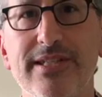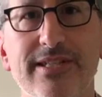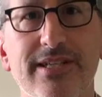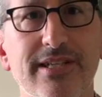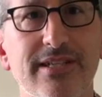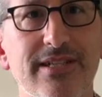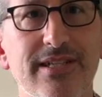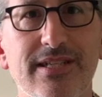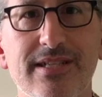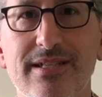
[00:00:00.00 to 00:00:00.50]

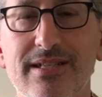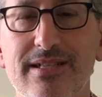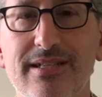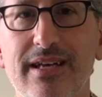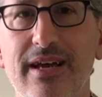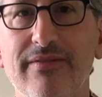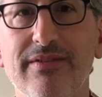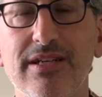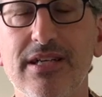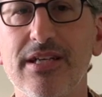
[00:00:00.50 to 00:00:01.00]
60s, and
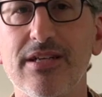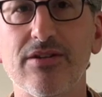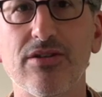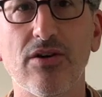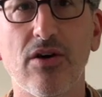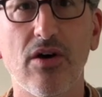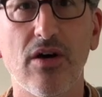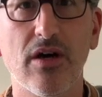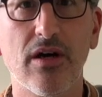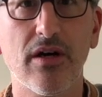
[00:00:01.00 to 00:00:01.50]
70s
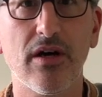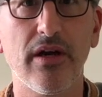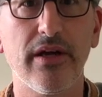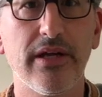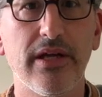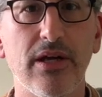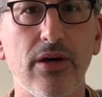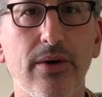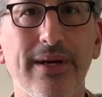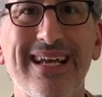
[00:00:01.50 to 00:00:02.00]
are
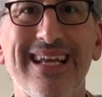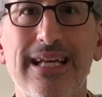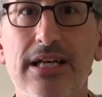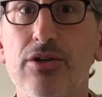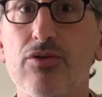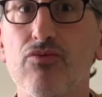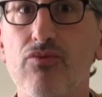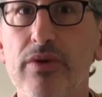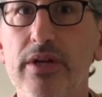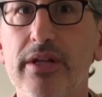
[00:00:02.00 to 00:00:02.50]

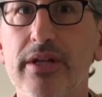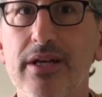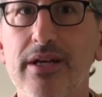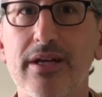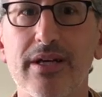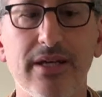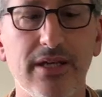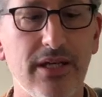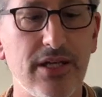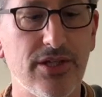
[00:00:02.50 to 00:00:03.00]
in really good
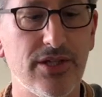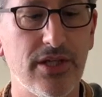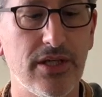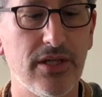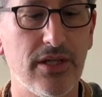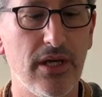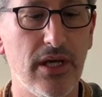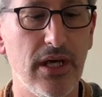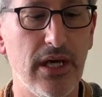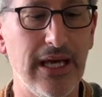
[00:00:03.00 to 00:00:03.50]
condition,
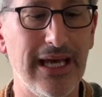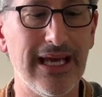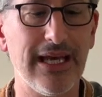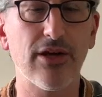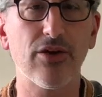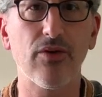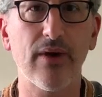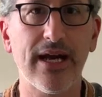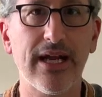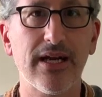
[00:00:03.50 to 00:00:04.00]

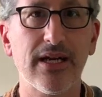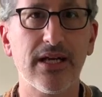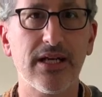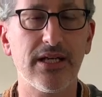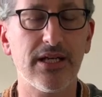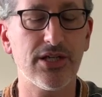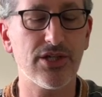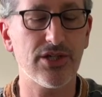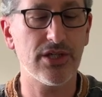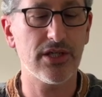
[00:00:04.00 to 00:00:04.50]
in graded
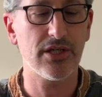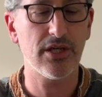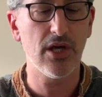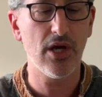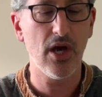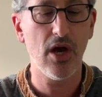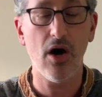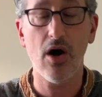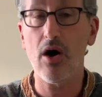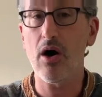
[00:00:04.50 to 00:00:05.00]
condition,
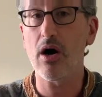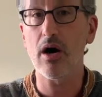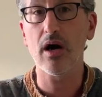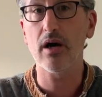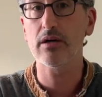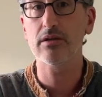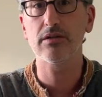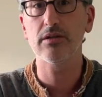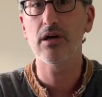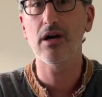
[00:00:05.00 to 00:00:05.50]

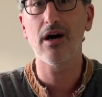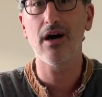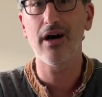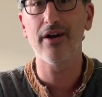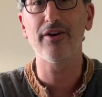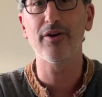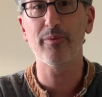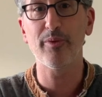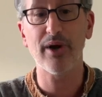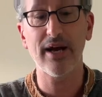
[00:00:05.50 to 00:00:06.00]
are
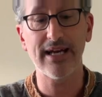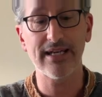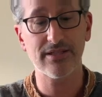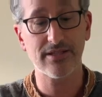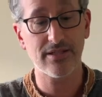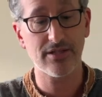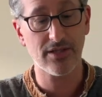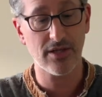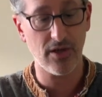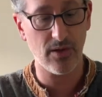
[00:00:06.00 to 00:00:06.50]
underpriced.
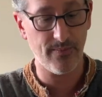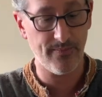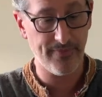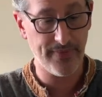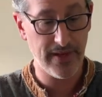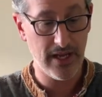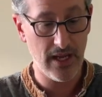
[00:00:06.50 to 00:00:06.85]
So